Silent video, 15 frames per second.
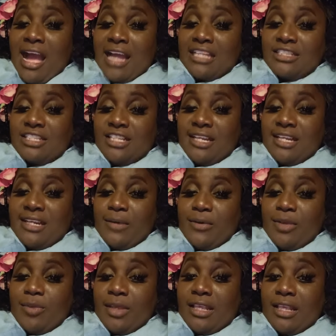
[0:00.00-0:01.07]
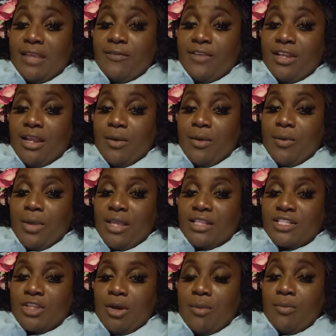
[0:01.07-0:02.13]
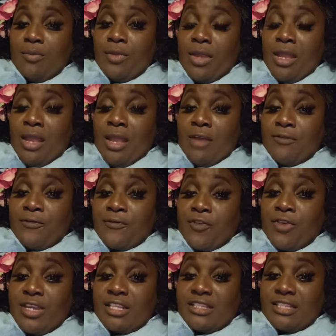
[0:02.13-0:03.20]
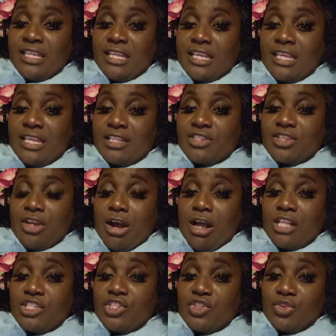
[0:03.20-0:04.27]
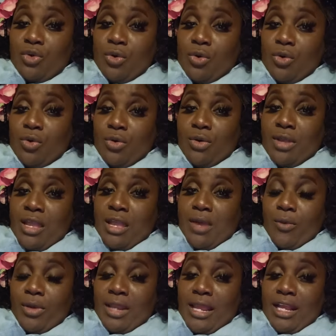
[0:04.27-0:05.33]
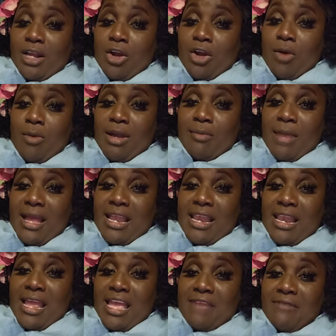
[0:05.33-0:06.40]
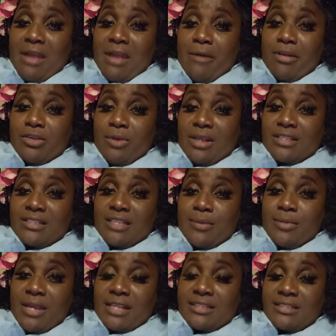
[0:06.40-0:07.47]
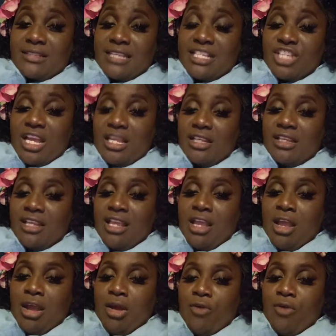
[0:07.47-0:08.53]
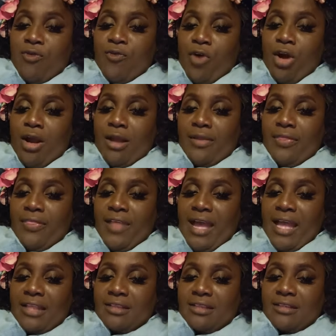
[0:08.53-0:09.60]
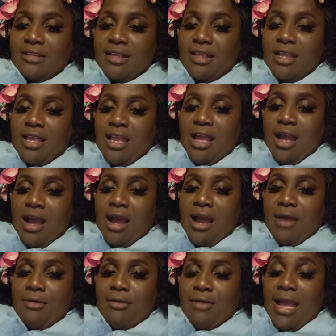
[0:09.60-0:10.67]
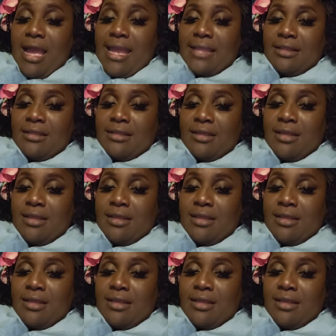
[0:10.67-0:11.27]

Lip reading: Auntie Donna will be giving away some free tickets also. When I come on my live, I will do a session for that. Alright?